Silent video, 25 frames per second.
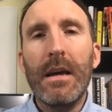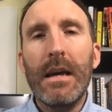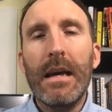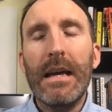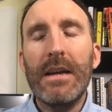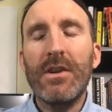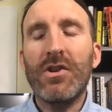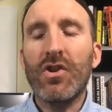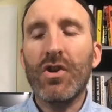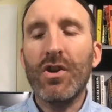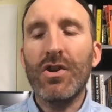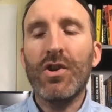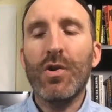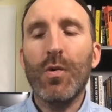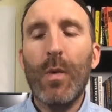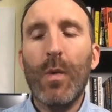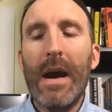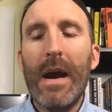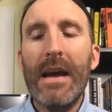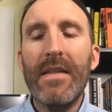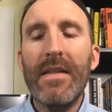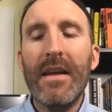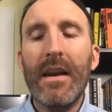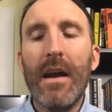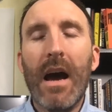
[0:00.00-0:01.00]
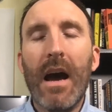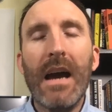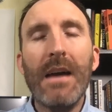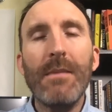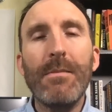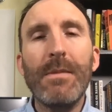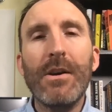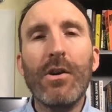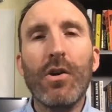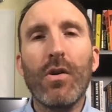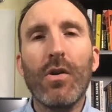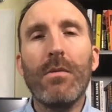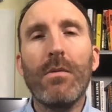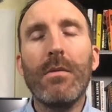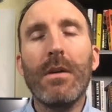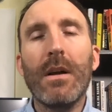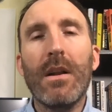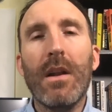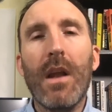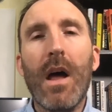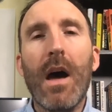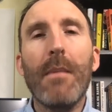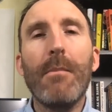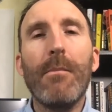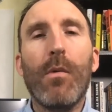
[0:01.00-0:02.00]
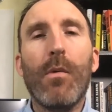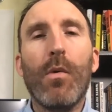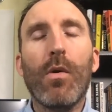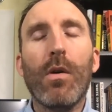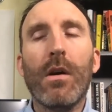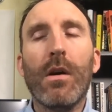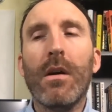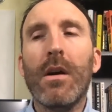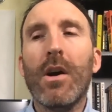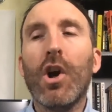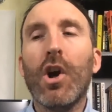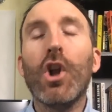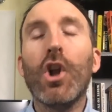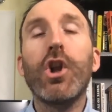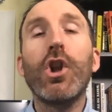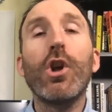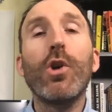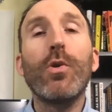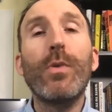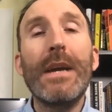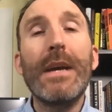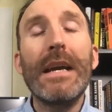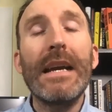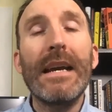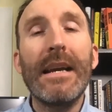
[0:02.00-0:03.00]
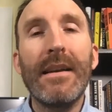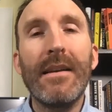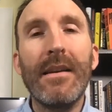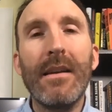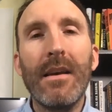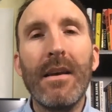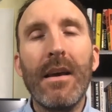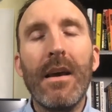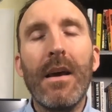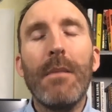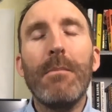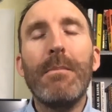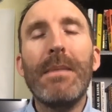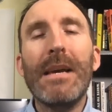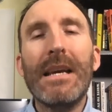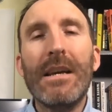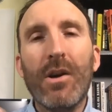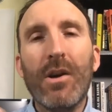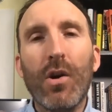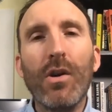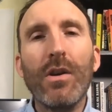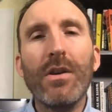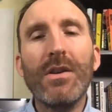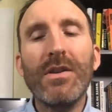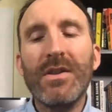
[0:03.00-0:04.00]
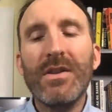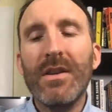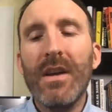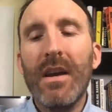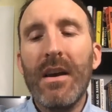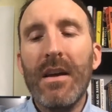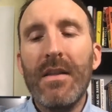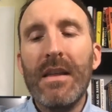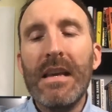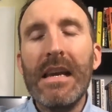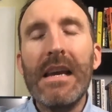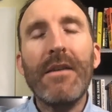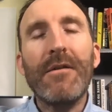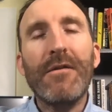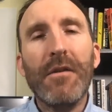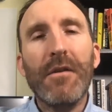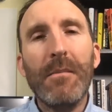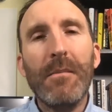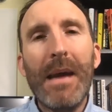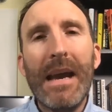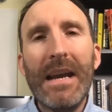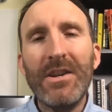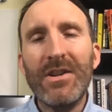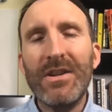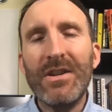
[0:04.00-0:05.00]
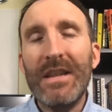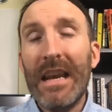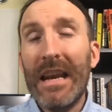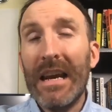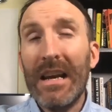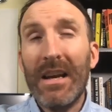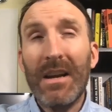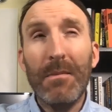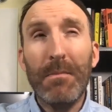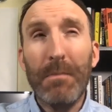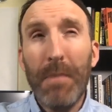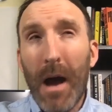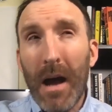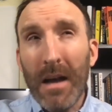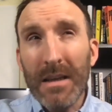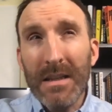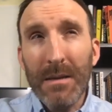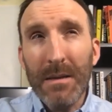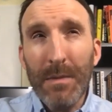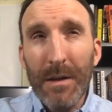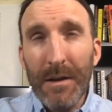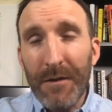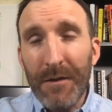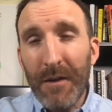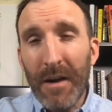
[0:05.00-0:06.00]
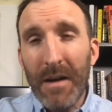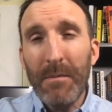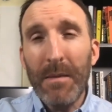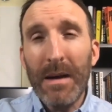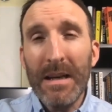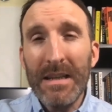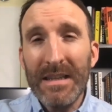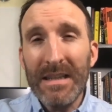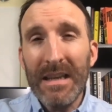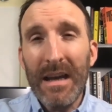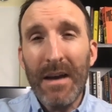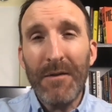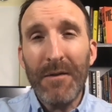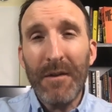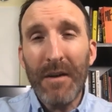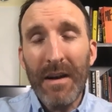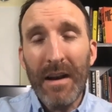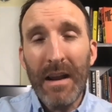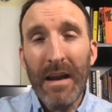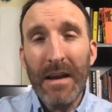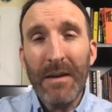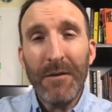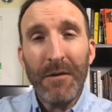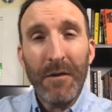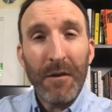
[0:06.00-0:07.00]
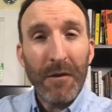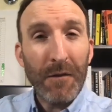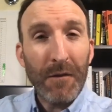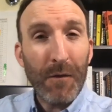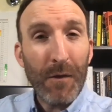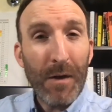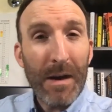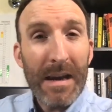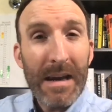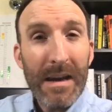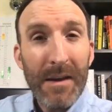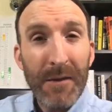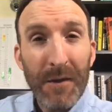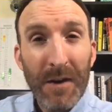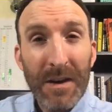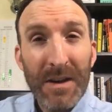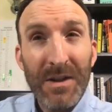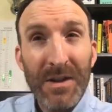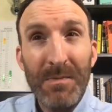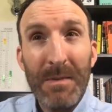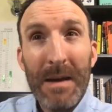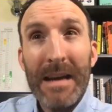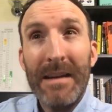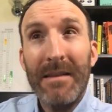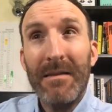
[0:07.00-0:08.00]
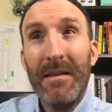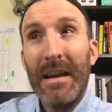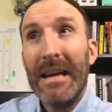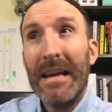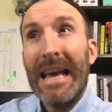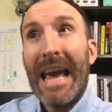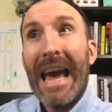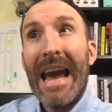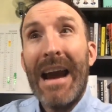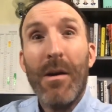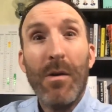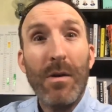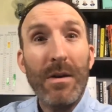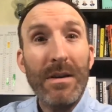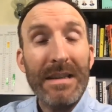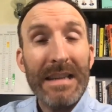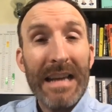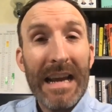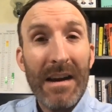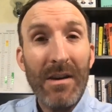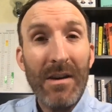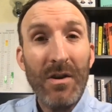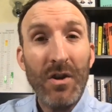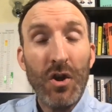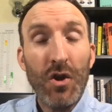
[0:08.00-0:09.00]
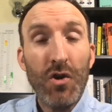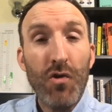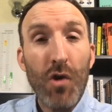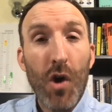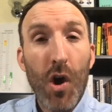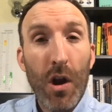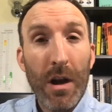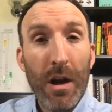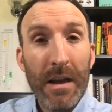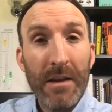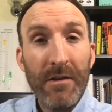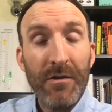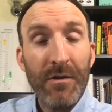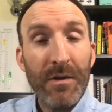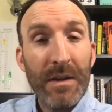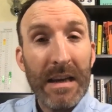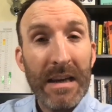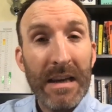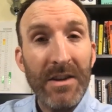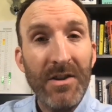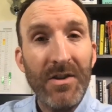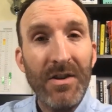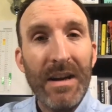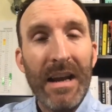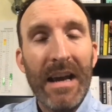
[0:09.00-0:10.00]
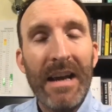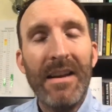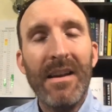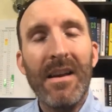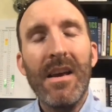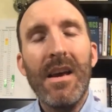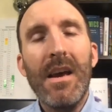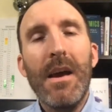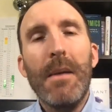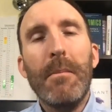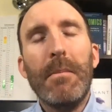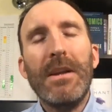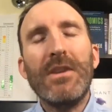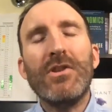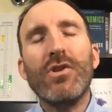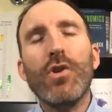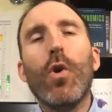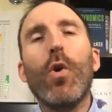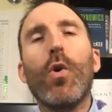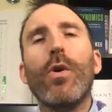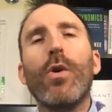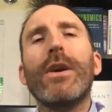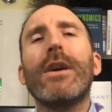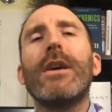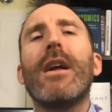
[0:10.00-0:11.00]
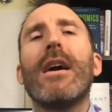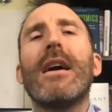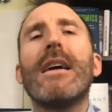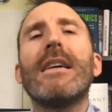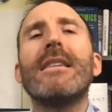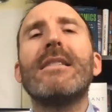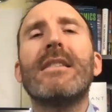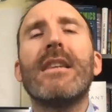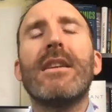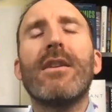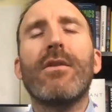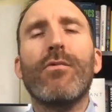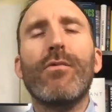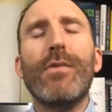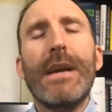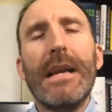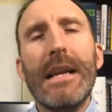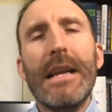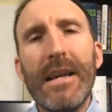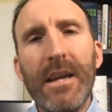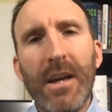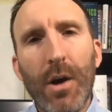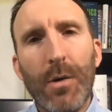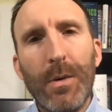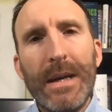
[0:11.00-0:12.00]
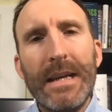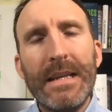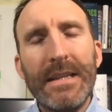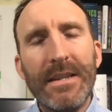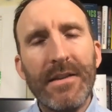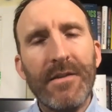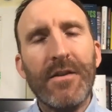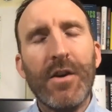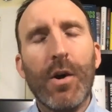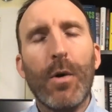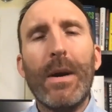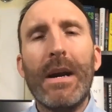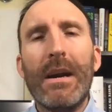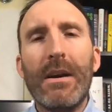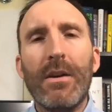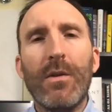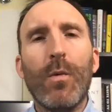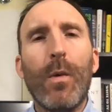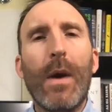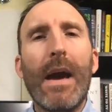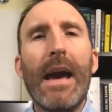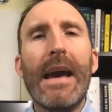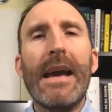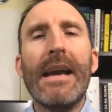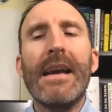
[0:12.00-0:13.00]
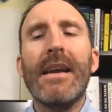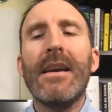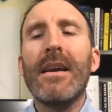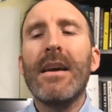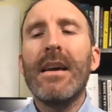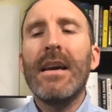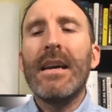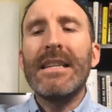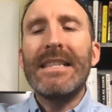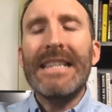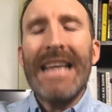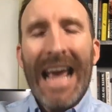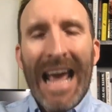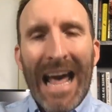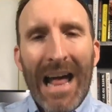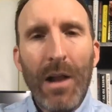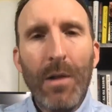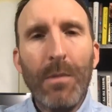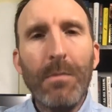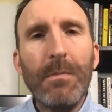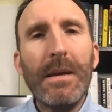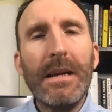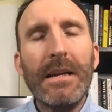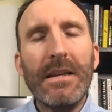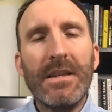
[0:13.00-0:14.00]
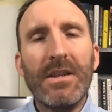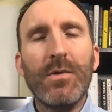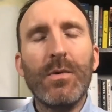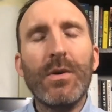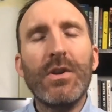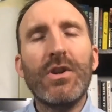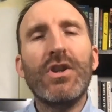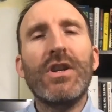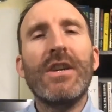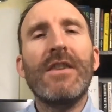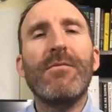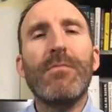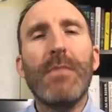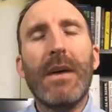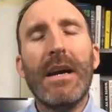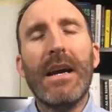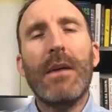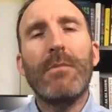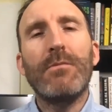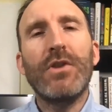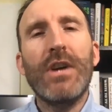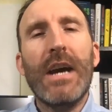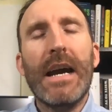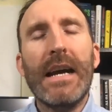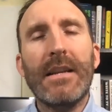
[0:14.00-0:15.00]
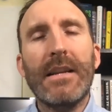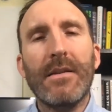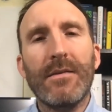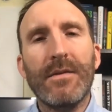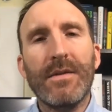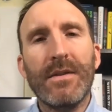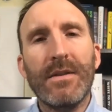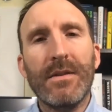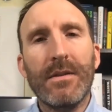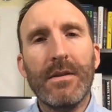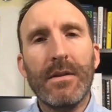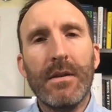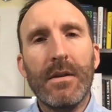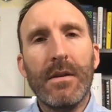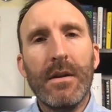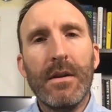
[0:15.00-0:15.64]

in such a way that I become a lot more clued in, because the information that I could possibly find myself online for free if I spent like hours and hours trawling through the internet, but it's organized in a really cohesive, coherent way to help me to achieve my objectives,